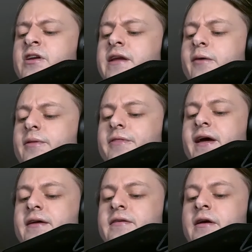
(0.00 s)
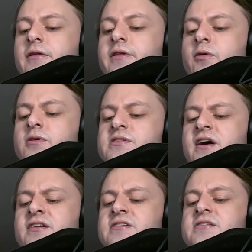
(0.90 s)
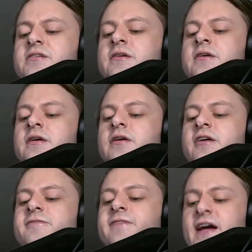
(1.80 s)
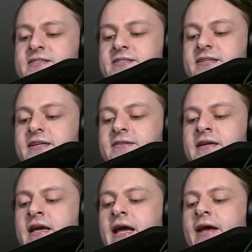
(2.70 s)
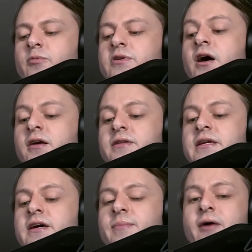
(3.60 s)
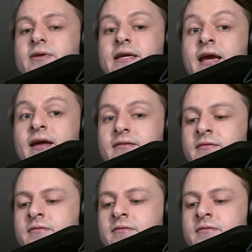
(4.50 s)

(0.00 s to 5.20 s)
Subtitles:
now and then the oars got fast in it and would hardly come out again.